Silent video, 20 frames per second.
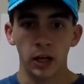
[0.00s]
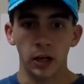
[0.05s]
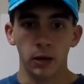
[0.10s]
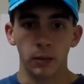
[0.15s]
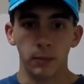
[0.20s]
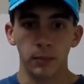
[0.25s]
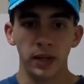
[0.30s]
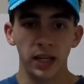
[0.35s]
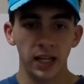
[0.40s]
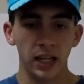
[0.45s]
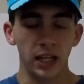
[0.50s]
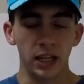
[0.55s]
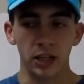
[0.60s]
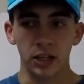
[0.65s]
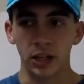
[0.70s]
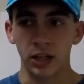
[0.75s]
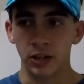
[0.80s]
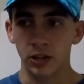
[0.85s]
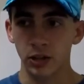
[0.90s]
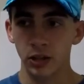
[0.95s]

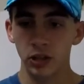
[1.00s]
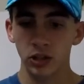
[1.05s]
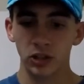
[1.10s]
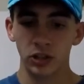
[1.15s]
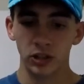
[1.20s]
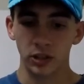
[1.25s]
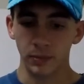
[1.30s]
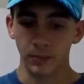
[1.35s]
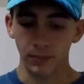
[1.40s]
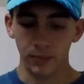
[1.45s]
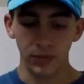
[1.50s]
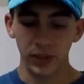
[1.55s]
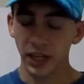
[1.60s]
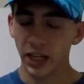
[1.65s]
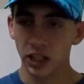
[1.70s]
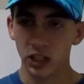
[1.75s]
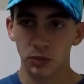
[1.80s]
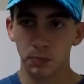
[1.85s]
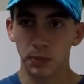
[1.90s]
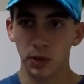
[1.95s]
Man, this
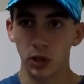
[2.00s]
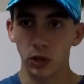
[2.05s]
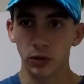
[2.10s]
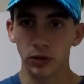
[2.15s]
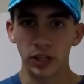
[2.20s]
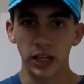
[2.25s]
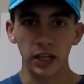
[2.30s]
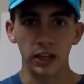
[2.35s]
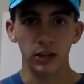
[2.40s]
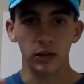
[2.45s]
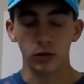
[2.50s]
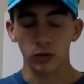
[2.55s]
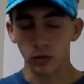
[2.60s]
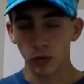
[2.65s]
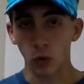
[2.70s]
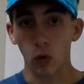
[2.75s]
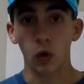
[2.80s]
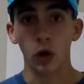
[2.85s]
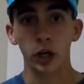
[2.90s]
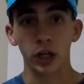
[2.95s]
expo, they
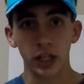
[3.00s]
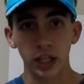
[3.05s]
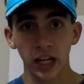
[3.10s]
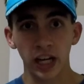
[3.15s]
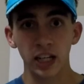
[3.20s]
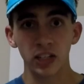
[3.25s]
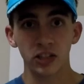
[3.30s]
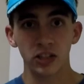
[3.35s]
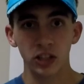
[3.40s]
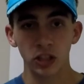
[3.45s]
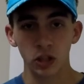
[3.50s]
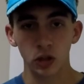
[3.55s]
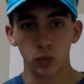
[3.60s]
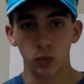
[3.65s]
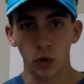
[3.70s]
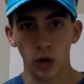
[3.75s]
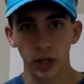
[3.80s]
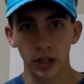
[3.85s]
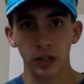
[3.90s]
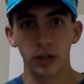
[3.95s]
organized this
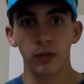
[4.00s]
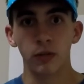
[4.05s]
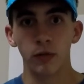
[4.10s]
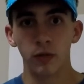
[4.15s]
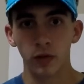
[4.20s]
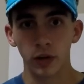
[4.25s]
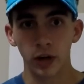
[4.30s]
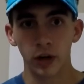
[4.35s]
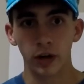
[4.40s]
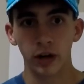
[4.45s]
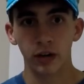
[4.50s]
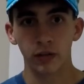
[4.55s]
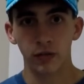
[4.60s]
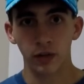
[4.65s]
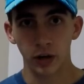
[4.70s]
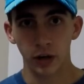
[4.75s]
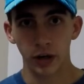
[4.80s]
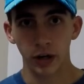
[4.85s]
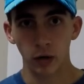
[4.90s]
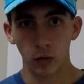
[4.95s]
one very,
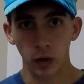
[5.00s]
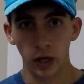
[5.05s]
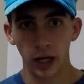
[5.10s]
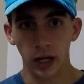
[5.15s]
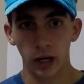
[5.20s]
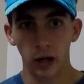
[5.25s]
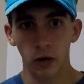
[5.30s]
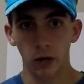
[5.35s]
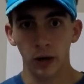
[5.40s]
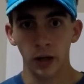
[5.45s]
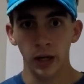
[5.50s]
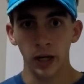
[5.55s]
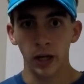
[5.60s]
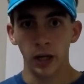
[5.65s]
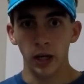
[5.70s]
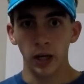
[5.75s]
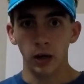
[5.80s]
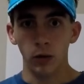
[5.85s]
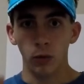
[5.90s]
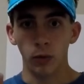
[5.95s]
very well.
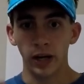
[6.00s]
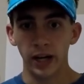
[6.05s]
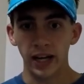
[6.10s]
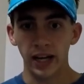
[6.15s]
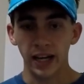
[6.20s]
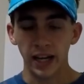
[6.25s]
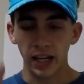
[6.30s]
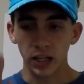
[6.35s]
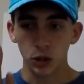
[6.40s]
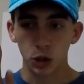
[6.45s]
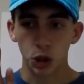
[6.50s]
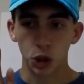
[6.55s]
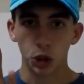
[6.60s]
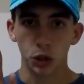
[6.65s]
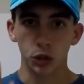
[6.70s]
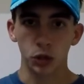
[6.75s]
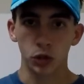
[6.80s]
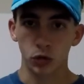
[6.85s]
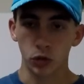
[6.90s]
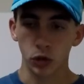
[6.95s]
When I
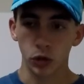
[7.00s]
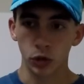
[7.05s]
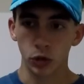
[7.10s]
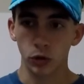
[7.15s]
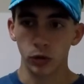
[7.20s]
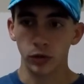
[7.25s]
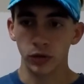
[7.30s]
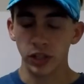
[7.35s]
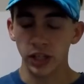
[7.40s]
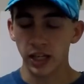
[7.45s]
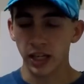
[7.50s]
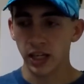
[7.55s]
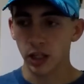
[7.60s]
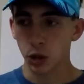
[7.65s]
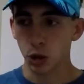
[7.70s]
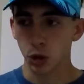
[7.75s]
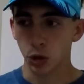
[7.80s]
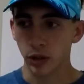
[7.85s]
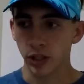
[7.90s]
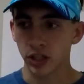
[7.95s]
entered through the
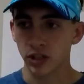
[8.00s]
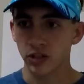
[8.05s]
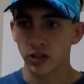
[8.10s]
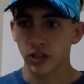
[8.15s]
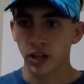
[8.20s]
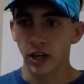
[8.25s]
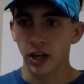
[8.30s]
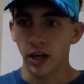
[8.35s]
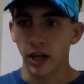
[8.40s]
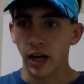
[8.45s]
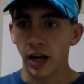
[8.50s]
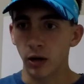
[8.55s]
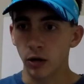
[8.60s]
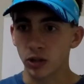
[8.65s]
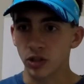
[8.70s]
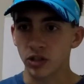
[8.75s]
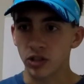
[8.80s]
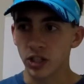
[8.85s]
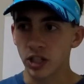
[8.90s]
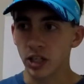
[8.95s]
entrance, I
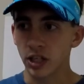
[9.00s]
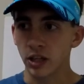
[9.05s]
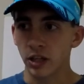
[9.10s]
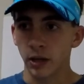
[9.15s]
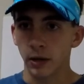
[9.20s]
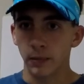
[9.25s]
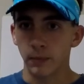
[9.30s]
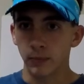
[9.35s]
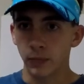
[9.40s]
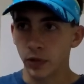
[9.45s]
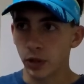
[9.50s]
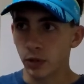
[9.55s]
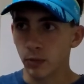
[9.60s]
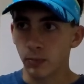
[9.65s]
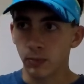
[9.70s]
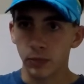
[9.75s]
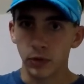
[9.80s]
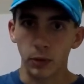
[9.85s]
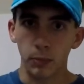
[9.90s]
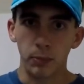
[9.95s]
would see
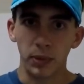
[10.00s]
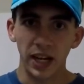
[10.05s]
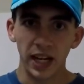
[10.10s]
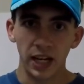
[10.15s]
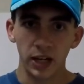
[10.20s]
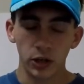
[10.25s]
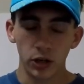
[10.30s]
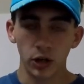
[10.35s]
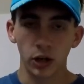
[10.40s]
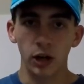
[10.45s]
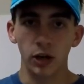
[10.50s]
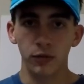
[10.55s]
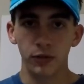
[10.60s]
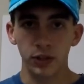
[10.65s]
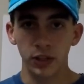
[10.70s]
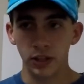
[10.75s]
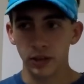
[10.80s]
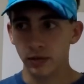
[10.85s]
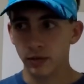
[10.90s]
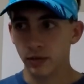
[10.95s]
the banner of
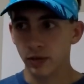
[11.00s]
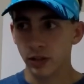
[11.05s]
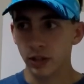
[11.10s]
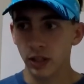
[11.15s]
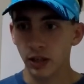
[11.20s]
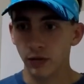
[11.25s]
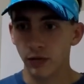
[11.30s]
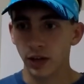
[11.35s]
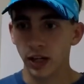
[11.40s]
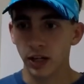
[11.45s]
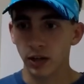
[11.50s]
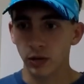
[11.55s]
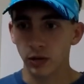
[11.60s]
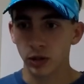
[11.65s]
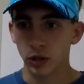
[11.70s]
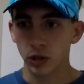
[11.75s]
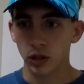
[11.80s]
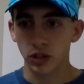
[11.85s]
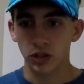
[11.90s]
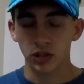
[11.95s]
the event,
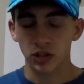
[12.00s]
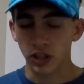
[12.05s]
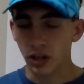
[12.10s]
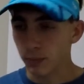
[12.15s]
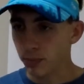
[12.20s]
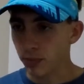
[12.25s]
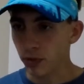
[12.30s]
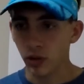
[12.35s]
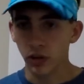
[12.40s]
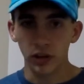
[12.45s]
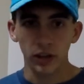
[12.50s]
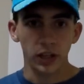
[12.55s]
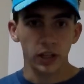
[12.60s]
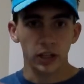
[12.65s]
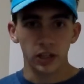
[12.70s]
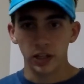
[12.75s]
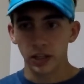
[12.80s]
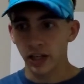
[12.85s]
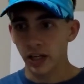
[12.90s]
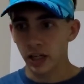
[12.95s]
simple
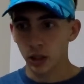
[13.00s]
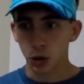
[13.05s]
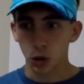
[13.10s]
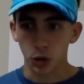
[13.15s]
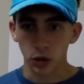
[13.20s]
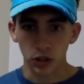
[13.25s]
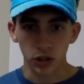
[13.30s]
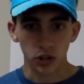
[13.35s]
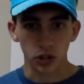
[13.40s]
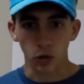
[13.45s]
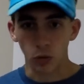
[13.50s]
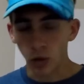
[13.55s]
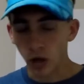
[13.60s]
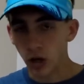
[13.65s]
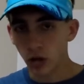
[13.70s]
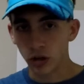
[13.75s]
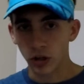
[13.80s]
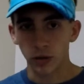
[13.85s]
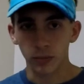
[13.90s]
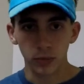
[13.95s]
entrance to
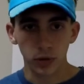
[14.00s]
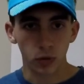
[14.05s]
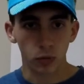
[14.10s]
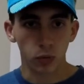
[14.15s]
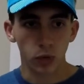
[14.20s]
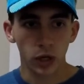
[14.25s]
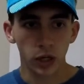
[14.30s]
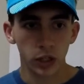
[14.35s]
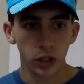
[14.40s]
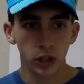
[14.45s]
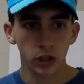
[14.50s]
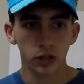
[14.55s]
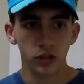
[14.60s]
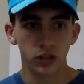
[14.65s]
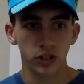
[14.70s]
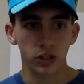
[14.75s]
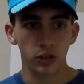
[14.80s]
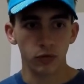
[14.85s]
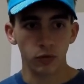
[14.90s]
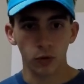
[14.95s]
welcome the runners
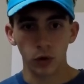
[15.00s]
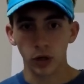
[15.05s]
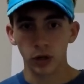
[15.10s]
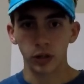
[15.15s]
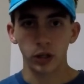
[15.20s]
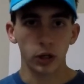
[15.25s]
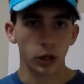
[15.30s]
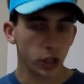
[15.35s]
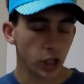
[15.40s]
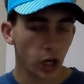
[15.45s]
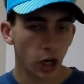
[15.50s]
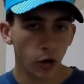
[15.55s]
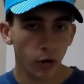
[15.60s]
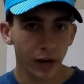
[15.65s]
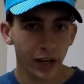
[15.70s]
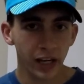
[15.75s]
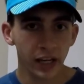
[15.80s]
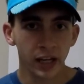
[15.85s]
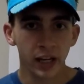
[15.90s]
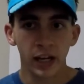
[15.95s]
and where they're
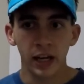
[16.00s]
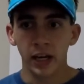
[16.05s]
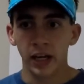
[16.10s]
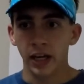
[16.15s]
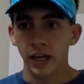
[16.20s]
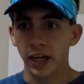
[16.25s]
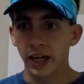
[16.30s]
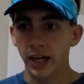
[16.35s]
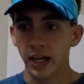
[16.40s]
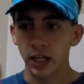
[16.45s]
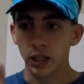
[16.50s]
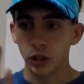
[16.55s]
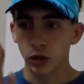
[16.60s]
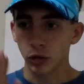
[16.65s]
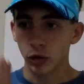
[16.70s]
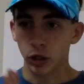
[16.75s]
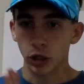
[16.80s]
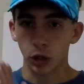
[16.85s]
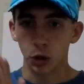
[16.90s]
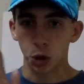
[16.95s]
going, and you
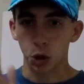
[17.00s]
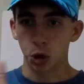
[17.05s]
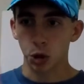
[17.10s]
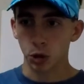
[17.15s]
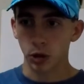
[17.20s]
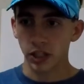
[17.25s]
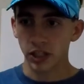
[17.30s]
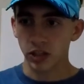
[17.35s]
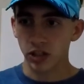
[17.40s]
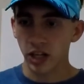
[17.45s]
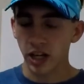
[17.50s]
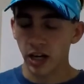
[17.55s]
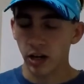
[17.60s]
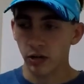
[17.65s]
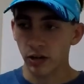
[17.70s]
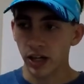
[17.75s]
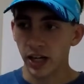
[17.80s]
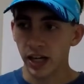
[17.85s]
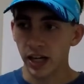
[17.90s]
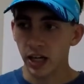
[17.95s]
would go straight
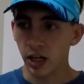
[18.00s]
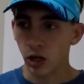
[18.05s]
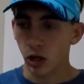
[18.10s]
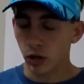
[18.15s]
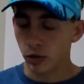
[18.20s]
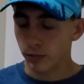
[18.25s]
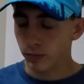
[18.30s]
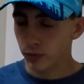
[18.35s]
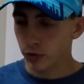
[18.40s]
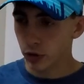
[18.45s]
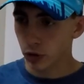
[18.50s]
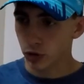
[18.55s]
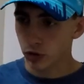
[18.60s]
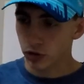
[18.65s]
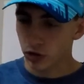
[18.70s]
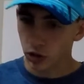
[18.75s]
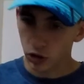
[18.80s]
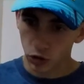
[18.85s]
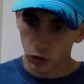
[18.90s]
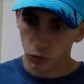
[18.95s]
down
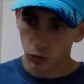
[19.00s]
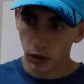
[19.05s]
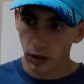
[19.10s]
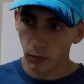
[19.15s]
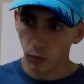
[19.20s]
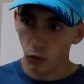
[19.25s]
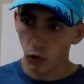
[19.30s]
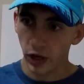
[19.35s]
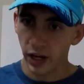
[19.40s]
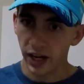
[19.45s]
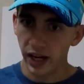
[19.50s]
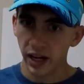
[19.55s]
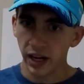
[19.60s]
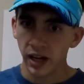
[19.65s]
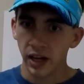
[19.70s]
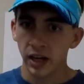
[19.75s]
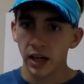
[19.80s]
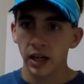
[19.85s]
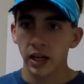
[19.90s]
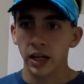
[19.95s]
this runway,
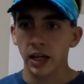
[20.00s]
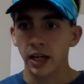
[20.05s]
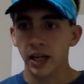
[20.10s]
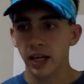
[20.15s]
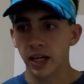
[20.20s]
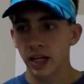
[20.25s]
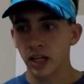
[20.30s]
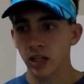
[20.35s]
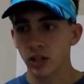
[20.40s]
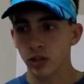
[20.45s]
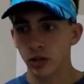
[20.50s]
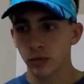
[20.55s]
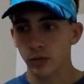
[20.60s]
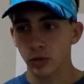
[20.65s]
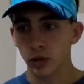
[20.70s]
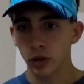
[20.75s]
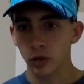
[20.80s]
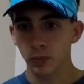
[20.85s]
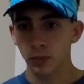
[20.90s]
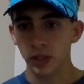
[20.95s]
and
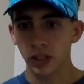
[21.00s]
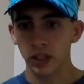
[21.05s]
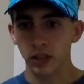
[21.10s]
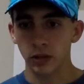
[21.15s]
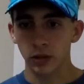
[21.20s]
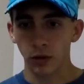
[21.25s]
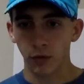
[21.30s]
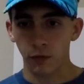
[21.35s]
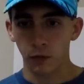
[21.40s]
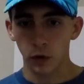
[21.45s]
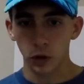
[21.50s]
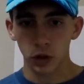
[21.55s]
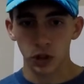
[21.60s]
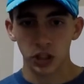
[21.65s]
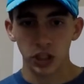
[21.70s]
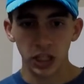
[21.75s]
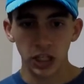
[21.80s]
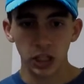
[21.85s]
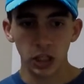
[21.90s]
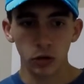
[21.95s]
the
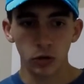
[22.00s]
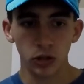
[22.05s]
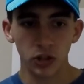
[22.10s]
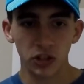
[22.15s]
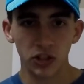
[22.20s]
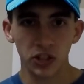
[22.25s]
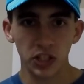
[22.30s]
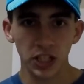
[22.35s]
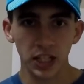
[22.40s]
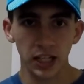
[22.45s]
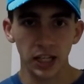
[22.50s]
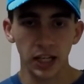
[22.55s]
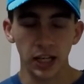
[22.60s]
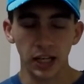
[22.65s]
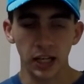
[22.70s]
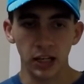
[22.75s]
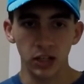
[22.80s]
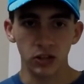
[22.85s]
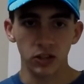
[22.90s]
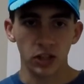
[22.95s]
first thing you would see
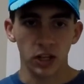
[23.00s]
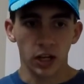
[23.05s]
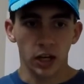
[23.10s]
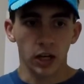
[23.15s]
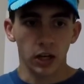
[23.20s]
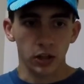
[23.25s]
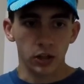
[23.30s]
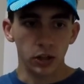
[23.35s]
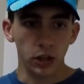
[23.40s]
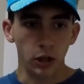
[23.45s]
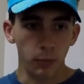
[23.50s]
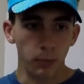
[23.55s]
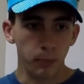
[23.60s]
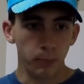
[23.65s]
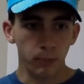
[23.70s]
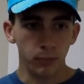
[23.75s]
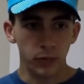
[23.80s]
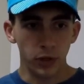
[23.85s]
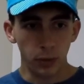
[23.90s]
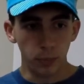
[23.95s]
is the
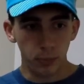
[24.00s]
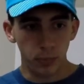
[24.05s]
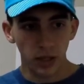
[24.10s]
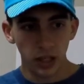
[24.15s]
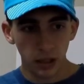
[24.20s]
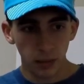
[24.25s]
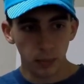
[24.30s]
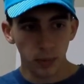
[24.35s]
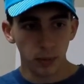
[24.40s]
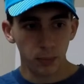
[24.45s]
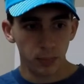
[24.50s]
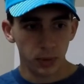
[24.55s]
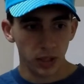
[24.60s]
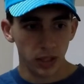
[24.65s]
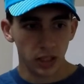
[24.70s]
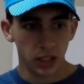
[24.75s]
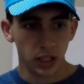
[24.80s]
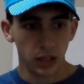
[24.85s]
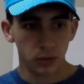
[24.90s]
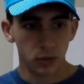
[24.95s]
bib
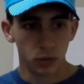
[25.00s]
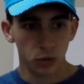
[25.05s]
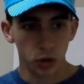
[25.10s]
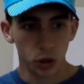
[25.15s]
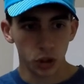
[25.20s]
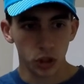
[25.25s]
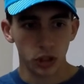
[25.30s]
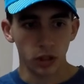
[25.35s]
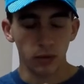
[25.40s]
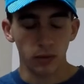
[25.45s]
pickups, which is